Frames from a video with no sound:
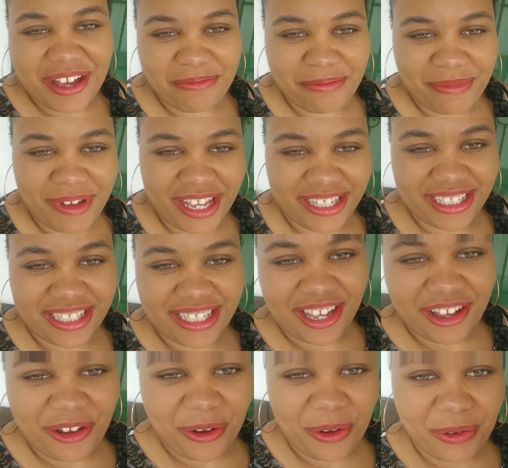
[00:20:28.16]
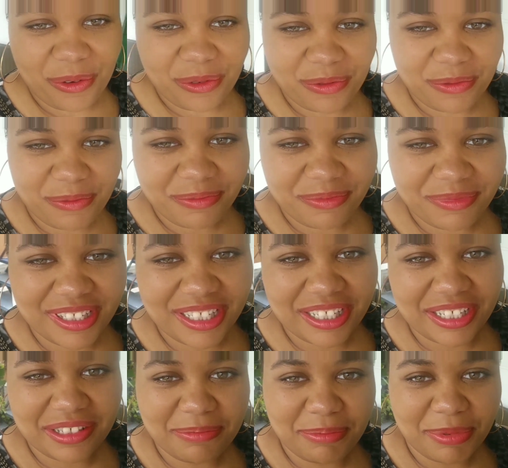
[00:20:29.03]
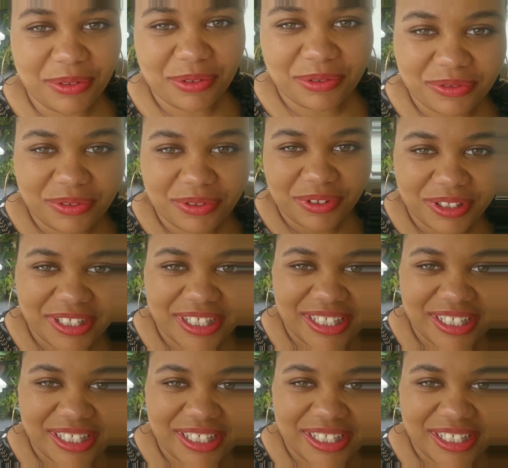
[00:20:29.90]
I'm at the home. Look, it's beautiful.